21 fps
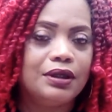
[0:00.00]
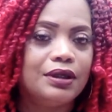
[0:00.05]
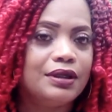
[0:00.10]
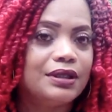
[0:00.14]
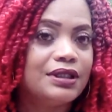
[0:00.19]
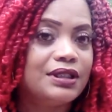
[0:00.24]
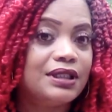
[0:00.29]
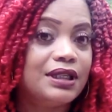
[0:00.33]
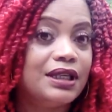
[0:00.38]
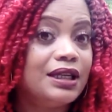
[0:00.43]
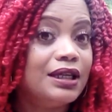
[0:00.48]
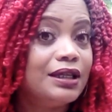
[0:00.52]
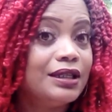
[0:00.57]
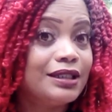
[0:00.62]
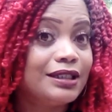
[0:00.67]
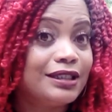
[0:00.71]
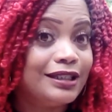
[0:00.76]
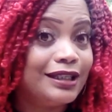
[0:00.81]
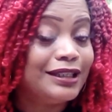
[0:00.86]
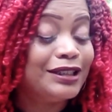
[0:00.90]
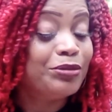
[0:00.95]
See, the
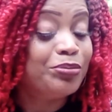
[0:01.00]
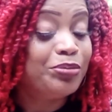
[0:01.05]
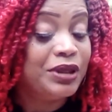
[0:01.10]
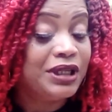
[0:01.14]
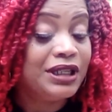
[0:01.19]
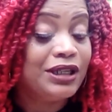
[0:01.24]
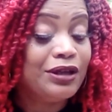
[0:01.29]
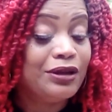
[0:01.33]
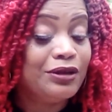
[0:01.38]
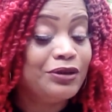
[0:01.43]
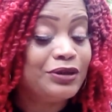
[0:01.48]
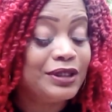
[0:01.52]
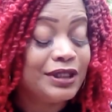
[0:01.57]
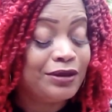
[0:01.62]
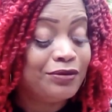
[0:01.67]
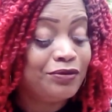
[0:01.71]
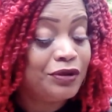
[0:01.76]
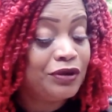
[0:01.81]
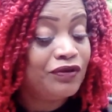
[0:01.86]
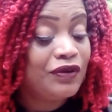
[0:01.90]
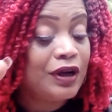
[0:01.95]
Six of Pentacles in
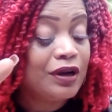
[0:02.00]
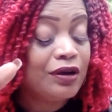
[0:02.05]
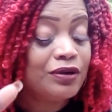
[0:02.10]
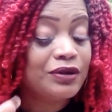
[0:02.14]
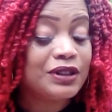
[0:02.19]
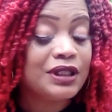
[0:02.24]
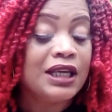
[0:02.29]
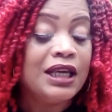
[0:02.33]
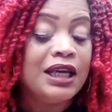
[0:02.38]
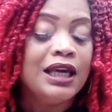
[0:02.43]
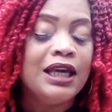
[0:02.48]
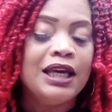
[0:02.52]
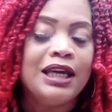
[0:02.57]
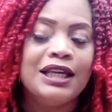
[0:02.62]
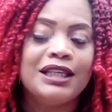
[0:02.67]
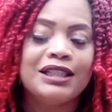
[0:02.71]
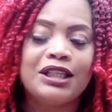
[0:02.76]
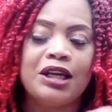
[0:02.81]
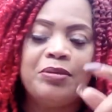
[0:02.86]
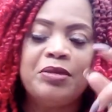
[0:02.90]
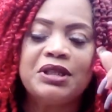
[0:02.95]
reverse. It's
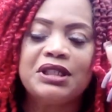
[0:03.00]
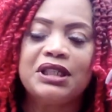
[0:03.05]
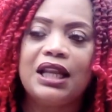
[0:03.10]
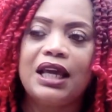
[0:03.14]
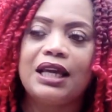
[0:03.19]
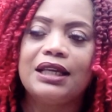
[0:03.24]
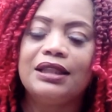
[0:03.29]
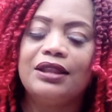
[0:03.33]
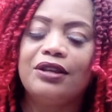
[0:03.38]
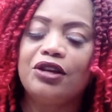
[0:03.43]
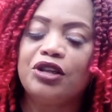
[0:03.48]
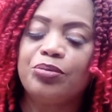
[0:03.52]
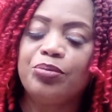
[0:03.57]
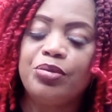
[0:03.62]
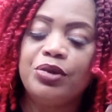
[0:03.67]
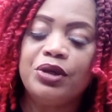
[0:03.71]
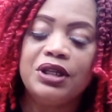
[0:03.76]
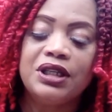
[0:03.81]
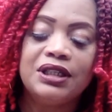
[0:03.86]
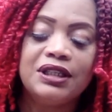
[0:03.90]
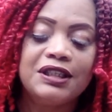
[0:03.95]
almost like they're
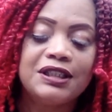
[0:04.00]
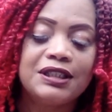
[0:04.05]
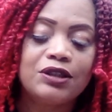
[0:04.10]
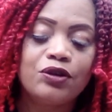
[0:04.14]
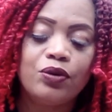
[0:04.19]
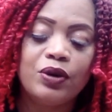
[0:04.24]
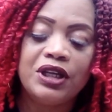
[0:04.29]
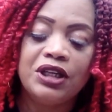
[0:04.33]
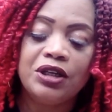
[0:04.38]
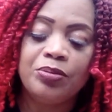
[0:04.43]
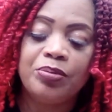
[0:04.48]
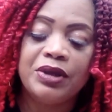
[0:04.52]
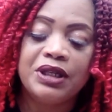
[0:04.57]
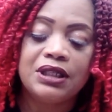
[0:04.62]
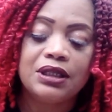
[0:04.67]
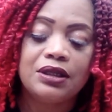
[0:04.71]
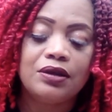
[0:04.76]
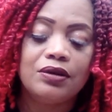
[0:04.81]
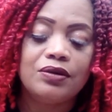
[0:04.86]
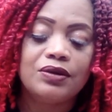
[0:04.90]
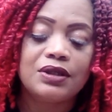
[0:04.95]
putting this Queen of
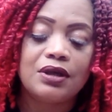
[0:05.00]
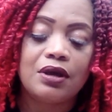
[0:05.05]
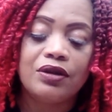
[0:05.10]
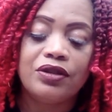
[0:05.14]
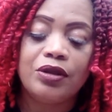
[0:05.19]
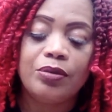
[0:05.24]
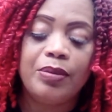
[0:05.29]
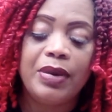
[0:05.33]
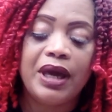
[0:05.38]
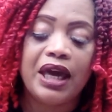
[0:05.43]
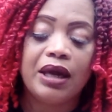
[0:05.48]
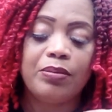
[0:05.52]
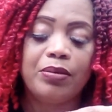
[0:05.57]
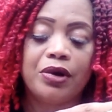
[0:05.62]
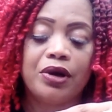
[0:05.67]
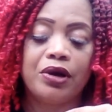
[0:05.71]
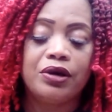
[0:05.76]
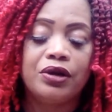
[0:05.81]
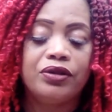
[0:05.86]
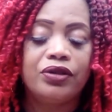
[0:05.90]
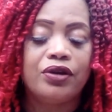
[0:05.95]
Pentacles on the back
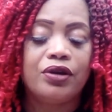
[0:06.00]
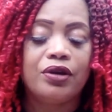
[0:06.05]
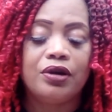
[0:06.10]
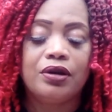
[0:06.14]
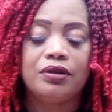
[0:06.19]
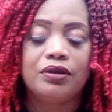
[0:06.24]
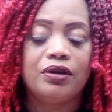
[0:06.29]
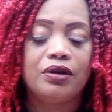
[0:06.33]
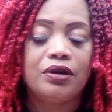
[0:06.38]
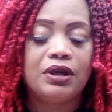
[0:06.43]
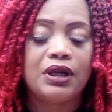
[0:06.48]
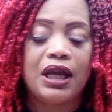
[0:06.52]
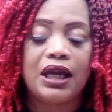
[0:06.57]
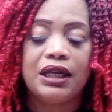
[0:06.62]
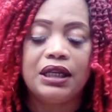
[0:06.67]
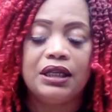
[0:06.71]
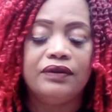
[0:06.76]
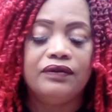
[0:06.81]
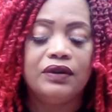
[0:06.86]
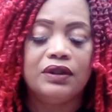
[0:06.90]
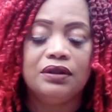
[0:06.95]
burner. They're they're not
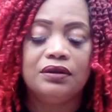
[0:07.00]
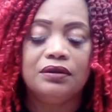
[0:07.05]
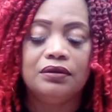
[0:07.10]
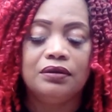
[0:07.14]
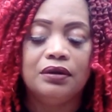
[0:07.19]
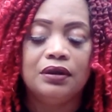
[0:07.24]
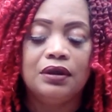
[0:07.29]
even